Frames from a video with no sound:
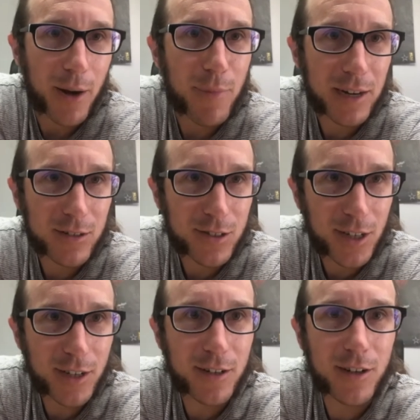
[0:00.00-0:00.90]
and metal
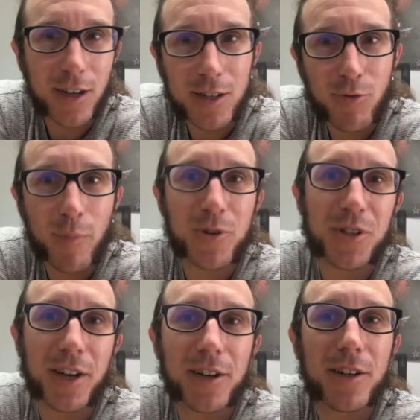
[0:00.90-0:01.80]
scene is
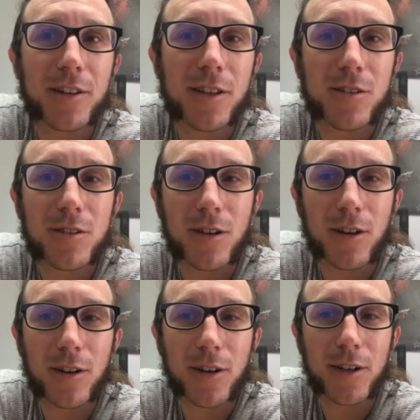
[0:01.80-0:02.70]
represented in this
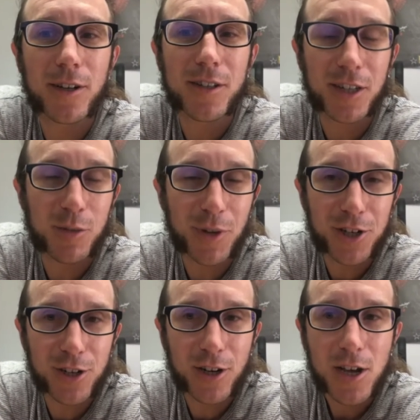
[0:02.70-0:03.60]
uh, in this
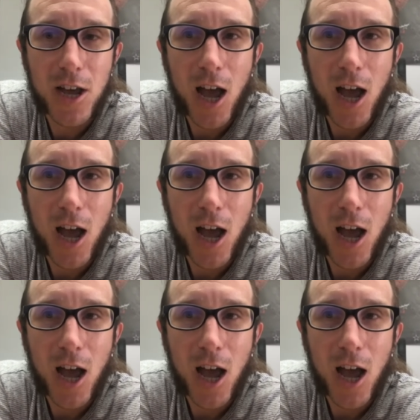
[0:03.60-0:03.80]
exhibition